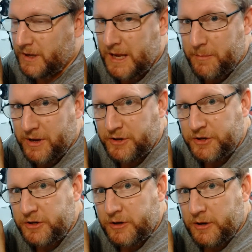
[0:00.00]

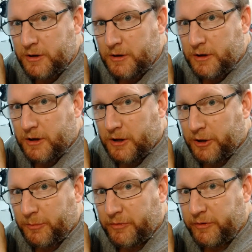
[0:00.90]
image.
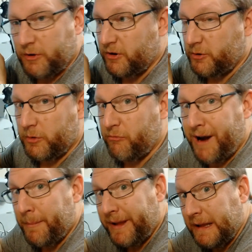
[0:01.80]
If you're going to do a
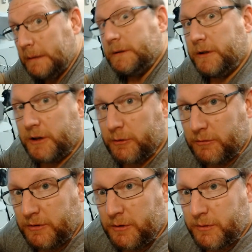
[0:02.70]
rabbit, you know,